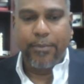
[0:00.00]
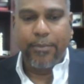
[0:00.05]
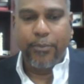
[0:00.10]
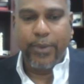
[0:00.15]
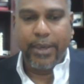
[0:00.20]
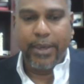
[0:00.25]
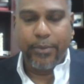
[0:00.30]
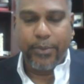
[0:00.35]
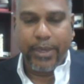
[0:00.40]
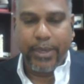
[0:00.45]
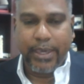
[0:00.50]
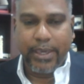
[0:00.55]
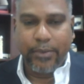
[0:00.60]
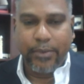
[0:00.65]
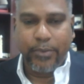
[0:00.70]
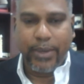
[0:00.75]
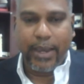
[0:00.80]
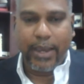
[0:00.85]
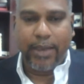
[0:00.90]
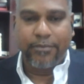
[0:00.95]

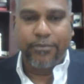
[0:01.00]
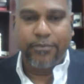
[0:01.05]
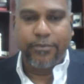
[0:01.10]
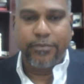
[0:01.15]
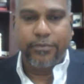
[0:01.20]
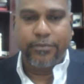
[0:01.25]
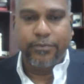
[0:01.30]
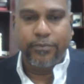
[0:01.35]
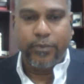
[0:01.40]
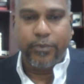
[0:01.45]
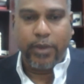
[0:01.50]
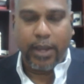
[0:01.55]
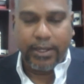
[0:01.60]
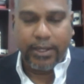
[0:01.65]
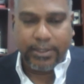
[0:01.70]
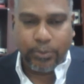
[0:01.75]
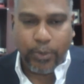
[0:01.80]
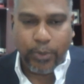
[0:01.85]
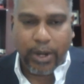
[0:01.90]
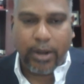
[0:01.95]
We are
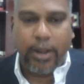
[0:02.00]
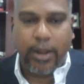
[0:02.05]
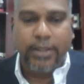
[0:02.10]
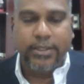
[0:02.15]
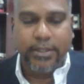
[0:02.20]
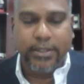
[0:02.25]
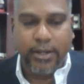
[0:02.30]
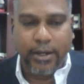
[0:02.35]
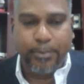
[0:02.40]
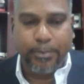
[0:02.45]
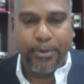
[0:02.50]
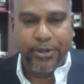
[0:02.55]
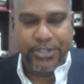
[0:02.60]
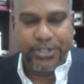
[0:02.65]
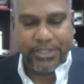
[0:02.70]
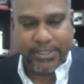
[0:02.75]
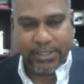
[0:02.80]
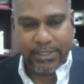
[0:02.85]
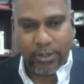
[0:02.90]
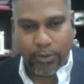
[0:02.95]
continually
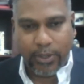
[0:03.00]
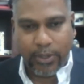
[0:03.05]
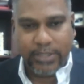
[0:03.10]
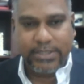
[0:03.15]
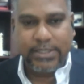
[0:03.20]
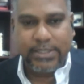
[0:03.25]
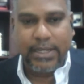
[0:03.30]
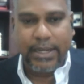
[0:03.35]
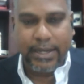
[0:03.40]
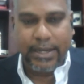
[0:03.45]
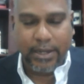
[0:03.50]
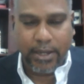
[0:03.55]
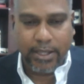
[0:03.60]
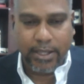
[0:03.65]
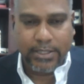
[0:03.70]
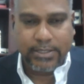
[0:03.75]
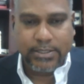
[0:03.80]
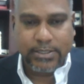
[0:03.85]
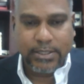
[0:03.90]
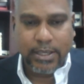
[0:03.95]
purchasing our
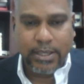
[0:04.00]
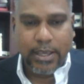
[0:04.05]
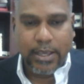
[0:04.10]
cylinders,